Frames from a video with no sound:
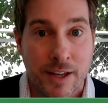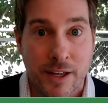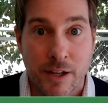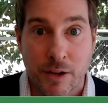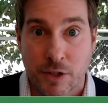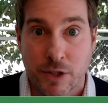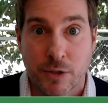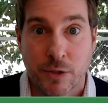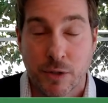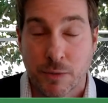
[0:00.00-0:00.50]
you
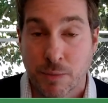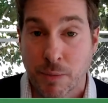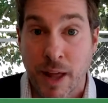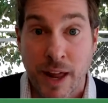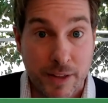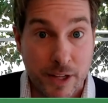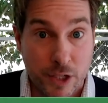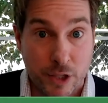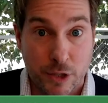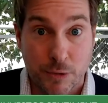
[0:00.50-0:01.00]
know, a
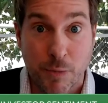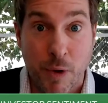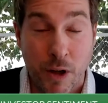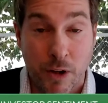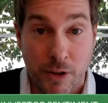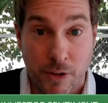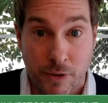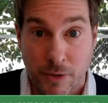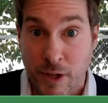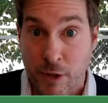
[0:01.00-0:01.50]
lot of these
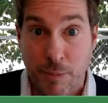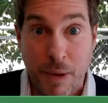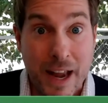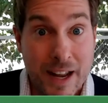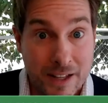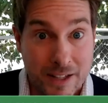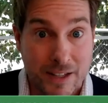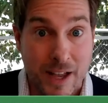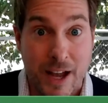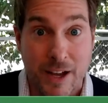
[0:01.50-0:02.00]
smaller, these
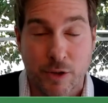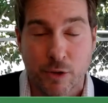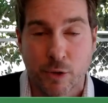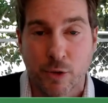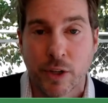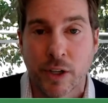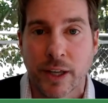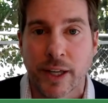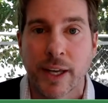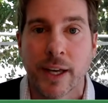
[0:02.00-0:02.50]
penny stocks,
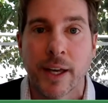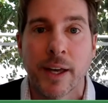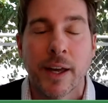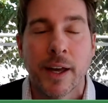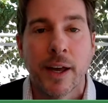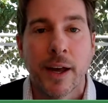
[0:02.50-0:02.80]
really,